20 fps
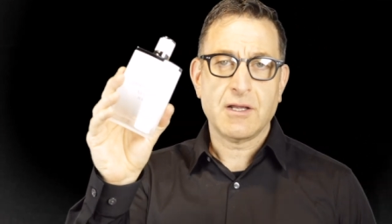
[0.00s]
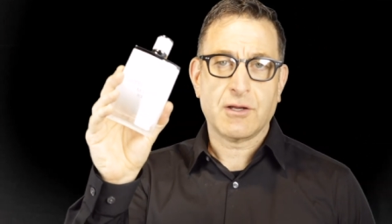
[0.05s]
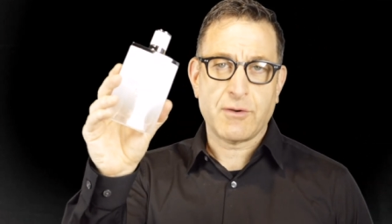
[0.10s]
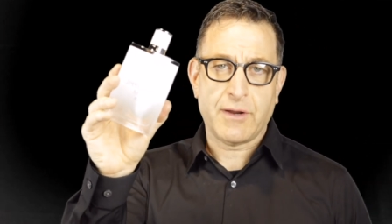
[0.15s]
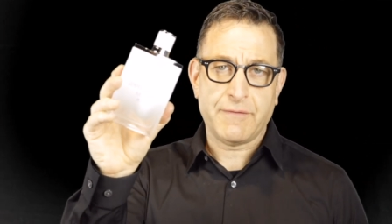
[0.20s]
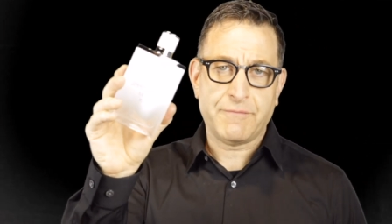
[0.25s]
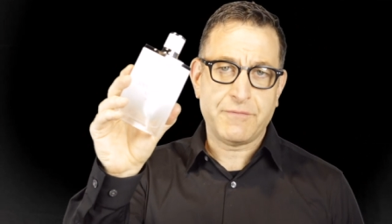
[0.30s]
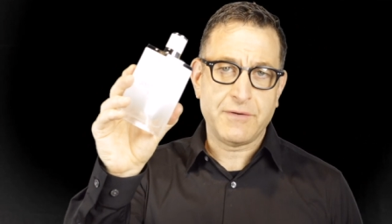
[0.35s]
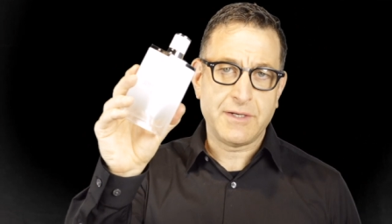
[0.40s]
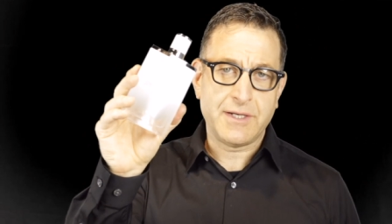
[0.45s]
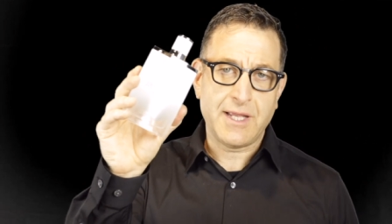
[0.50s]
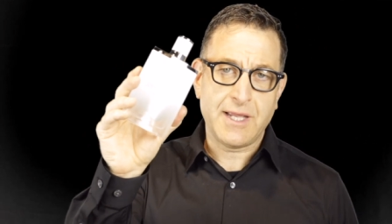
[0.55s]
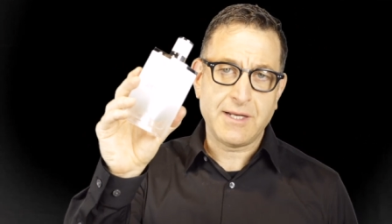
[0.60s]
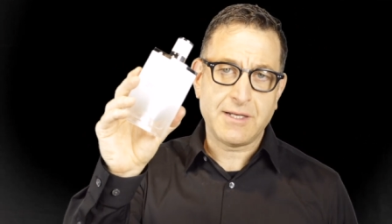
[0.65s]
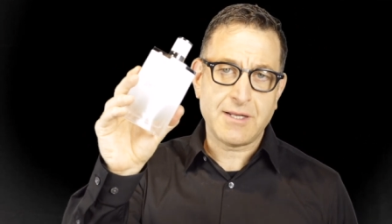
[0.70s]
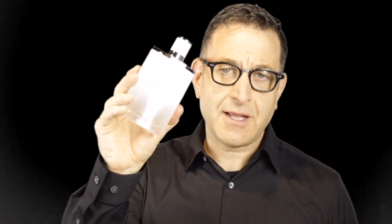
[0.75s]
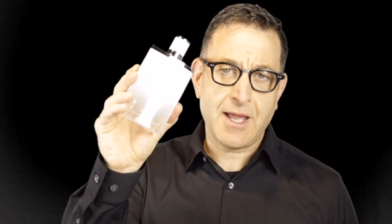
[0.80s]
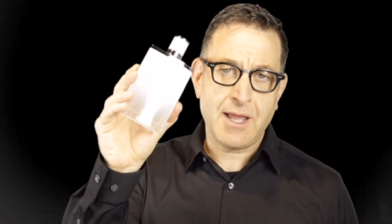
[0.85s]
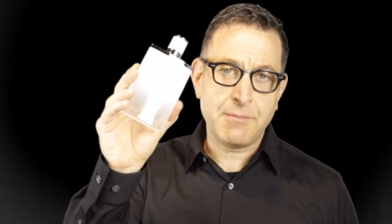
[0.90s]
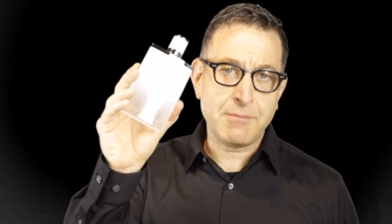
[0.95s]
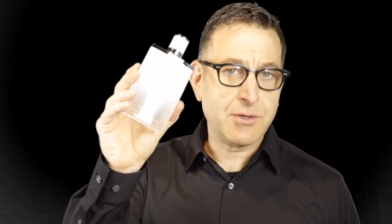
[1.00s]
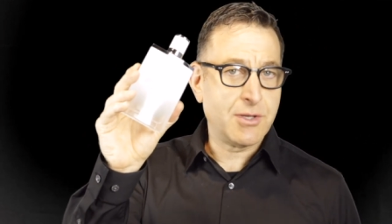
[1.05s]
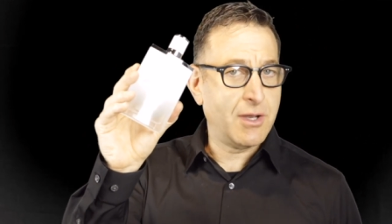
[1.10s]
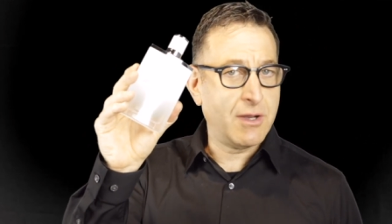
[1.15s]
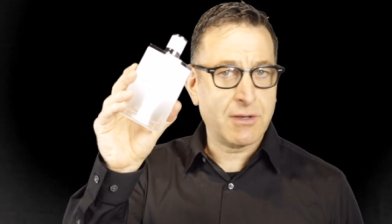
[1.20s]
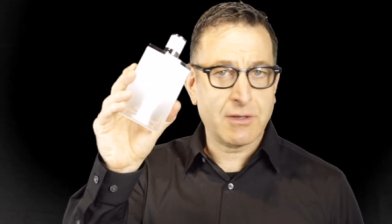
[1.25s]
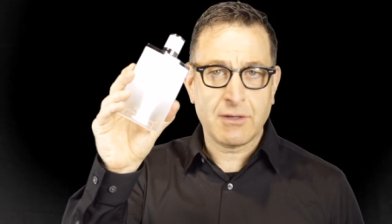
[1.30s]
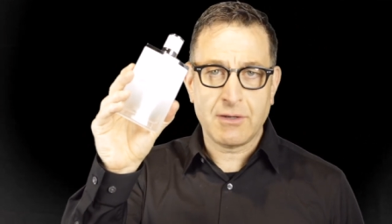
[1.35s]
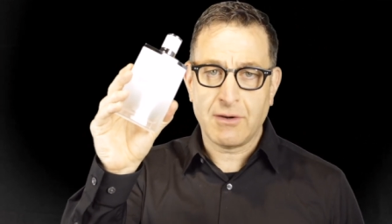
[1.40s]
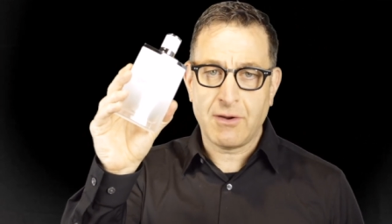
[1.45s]
Great for daytime,
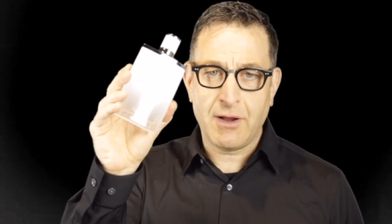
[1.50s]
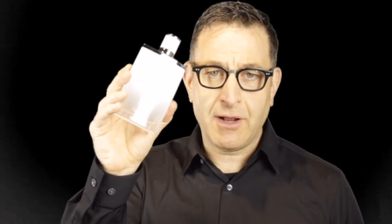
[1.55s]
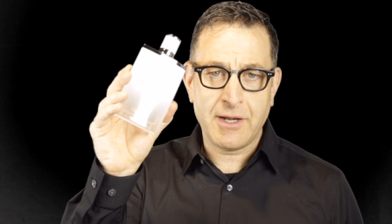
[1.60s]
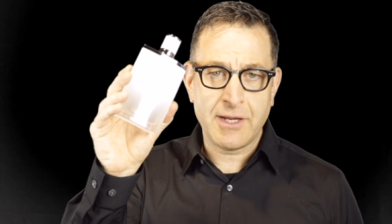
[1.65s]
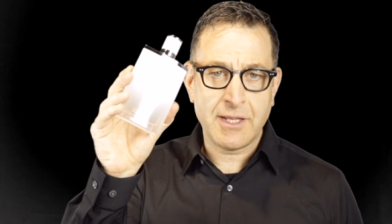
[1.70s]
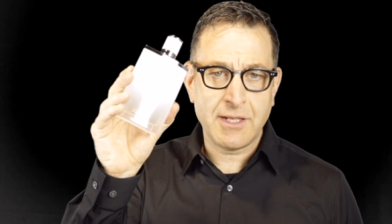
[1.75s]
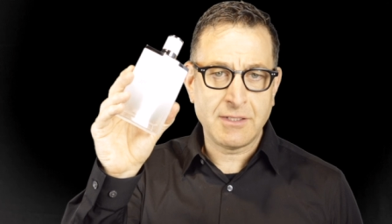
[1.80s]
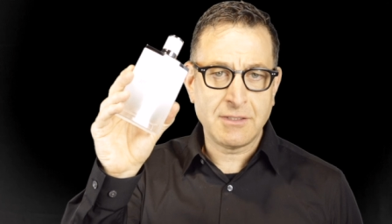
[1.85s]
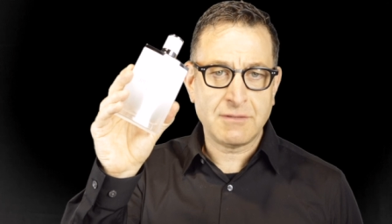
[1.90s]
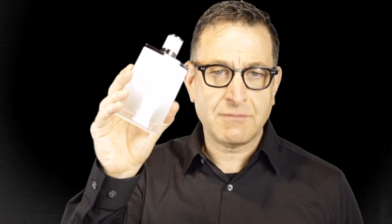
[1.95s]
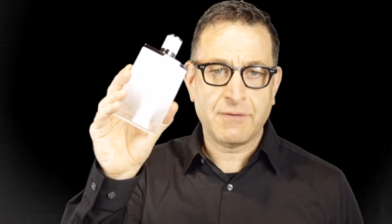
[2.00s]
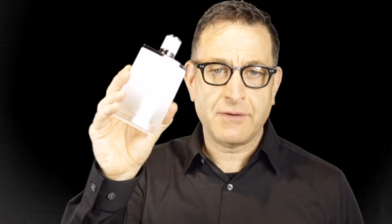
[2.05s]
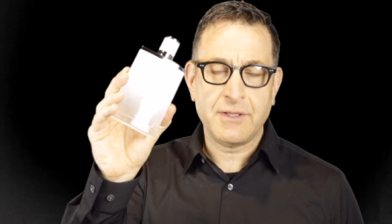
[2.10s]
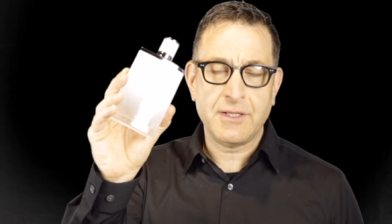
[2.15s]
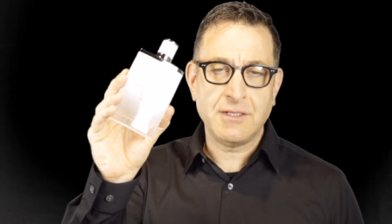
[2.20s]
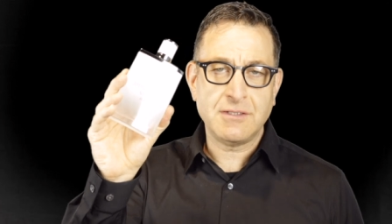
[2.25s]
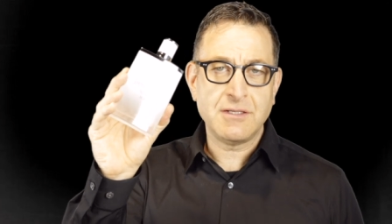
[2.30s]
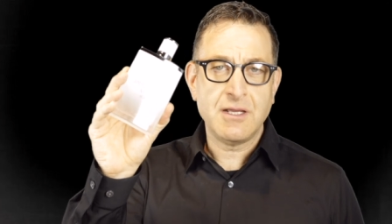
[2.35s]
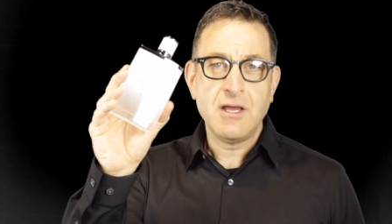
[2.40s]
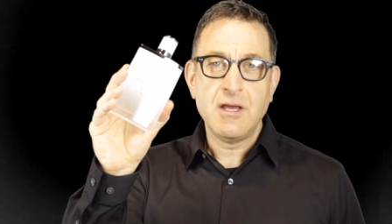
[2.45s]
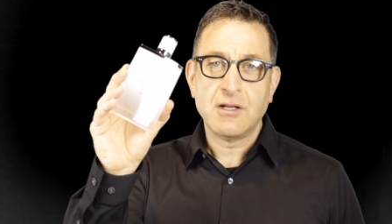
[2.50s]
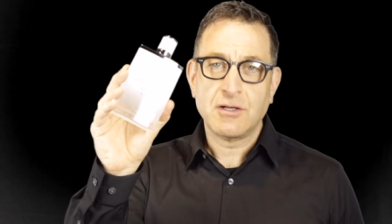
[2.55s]
younger audience for this,